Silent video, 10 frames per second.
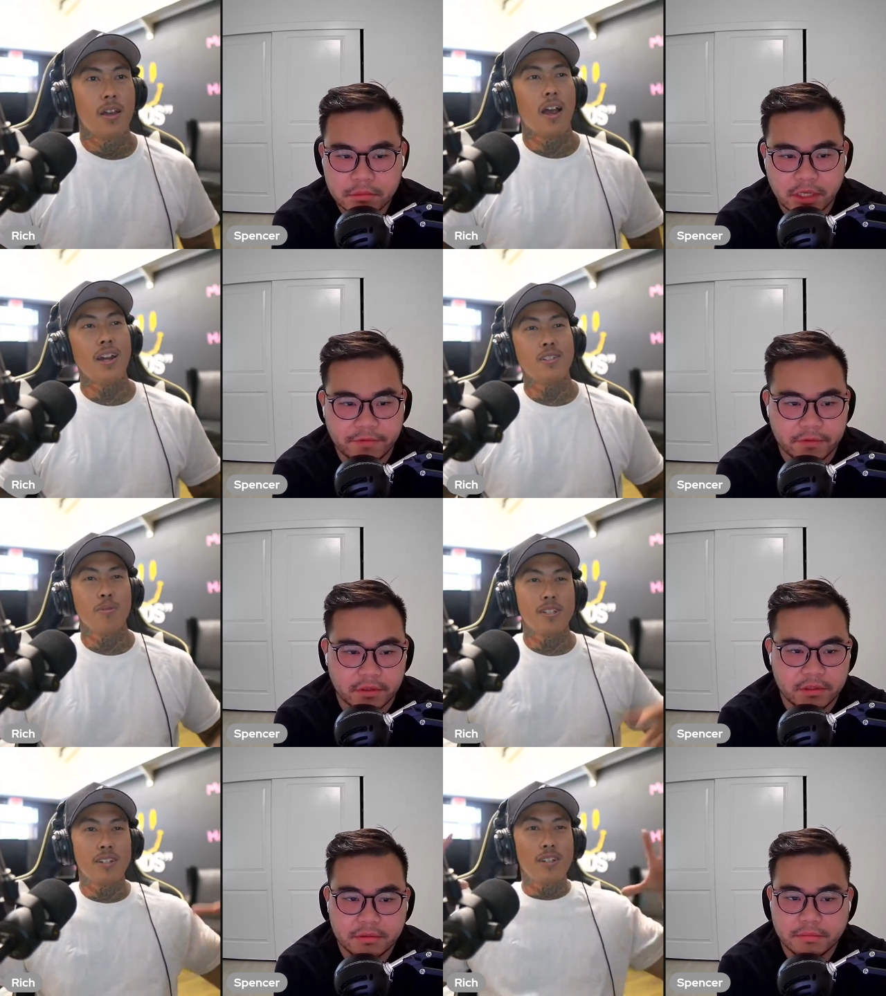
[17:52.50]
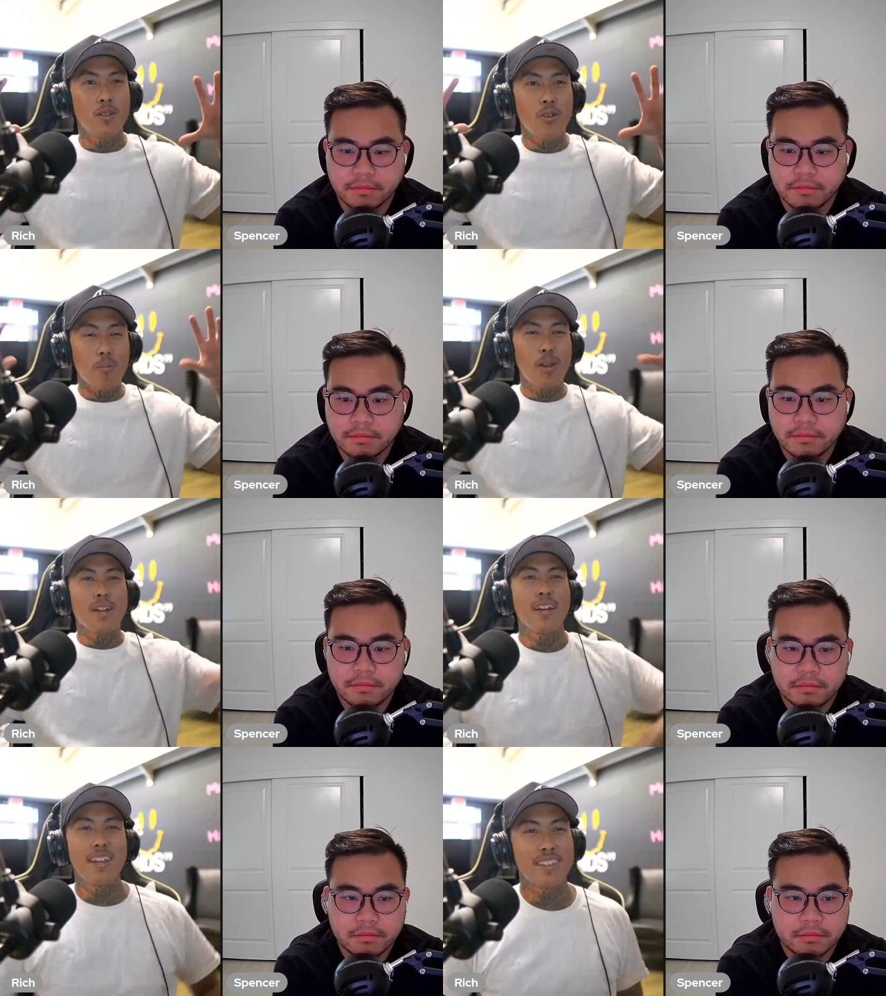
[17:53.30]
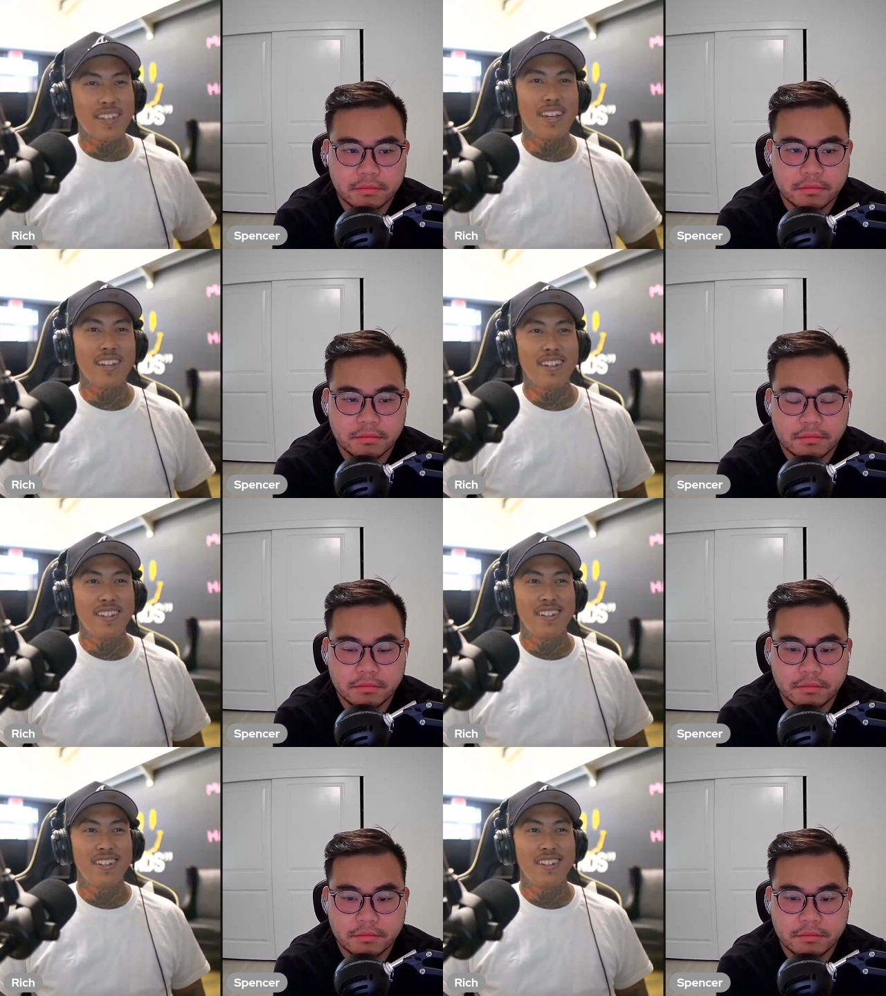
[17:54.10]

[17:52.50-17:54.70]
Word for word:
Speaker 1: All right, Spencer, you want to plug anything in?